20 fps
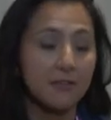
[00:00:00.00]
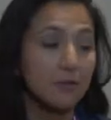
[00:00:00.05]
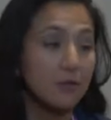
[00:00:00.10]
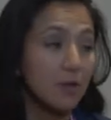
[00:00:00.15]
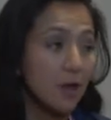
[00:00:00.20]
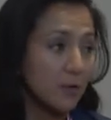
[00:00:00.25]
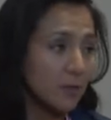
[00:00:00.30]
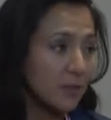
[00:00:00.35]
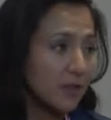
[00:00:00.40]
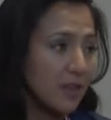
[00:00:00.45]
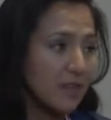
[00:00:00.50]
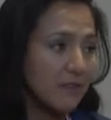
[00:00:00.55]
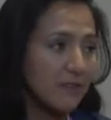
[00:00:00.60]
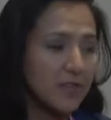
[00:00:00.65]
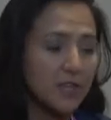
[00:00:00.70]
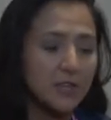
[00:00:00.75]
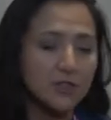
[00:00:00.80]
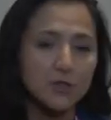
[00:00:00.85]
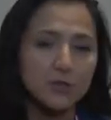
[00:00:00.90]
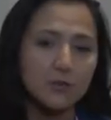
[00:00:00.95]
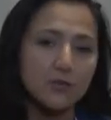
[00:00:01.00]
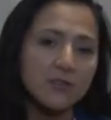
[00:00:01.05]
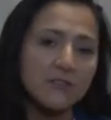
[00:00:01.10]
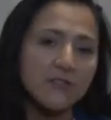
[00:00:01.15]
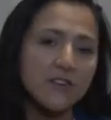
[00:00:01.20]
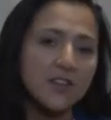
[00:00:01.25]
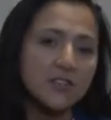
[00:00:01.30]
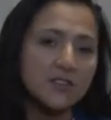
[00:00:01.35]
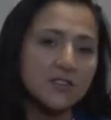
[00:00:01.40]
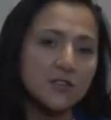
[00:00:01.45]
along with aviation
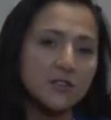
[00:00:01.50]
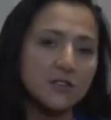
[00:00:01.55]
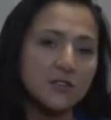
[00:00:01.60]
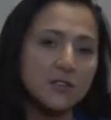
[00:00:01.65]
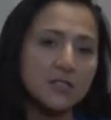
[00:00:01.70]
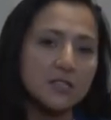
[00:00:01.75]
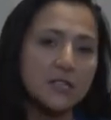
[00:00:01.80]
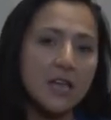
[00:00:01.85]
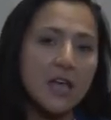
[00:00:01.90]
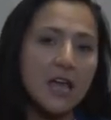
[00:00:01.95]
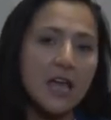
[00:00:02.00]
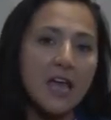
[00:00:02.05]
professionals.